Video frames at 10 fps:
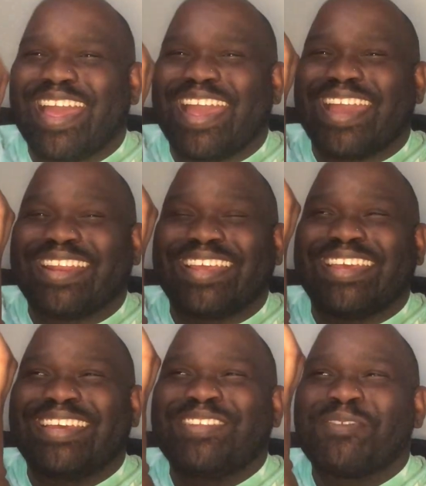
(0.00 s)
and
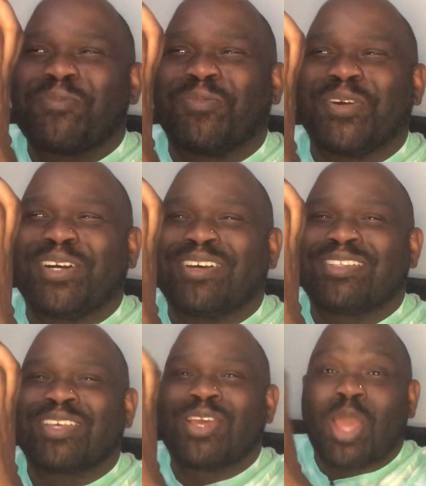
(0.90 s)
it
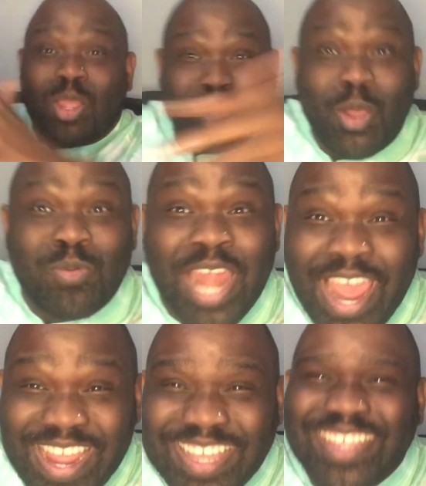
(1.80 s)
was
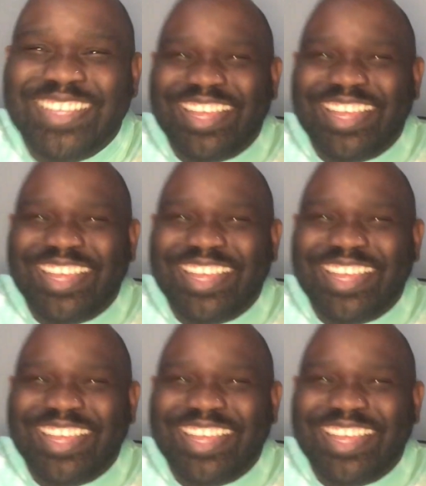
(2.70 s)
unique.